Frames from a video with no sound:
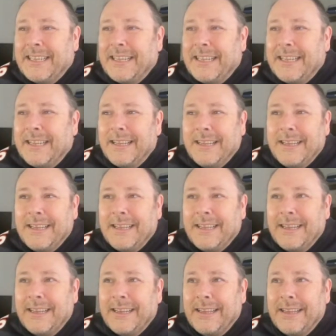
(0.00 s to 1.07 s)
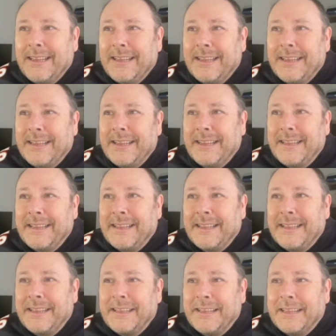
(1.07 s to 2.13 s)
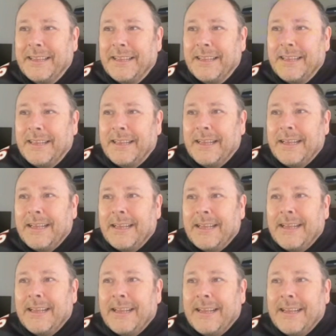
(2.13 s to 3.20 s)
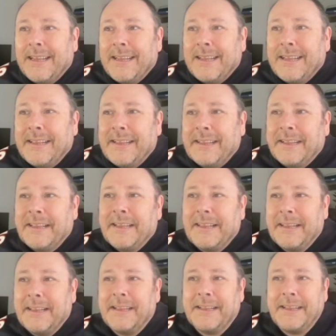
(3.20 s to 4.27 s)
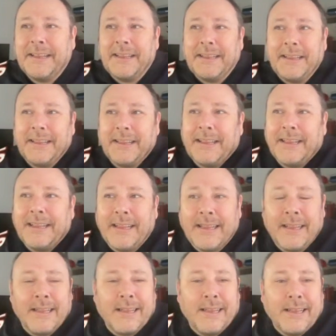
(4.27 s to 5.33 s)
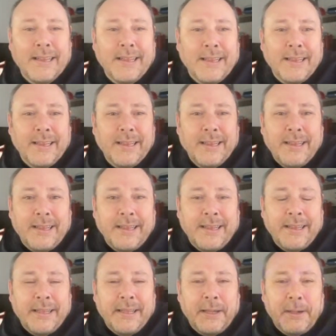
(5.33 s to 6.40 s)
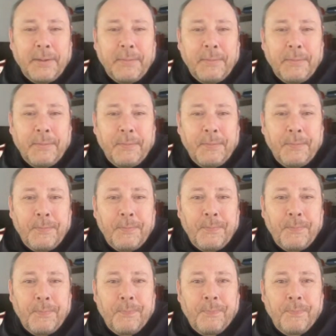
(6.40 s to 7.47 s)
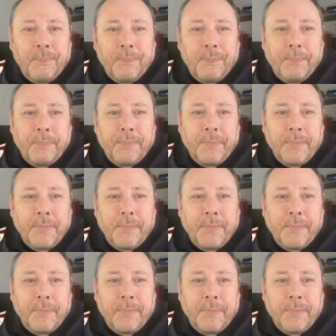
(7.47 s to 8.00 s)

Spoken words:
[no speech]